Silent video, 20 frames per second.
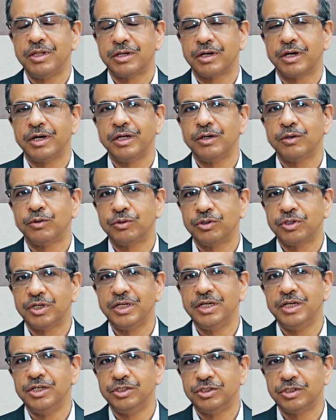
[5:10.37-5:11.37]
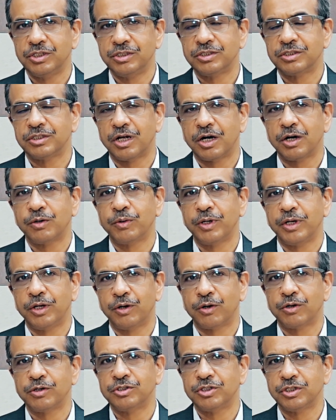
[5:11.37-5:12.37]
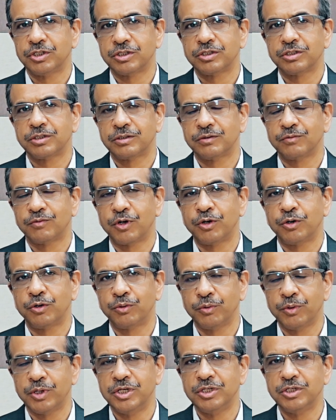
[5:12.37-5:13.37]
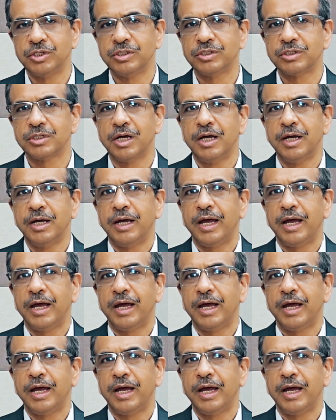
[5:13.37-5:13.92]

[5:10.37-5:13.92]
is running on three engines now and not just one or two engines.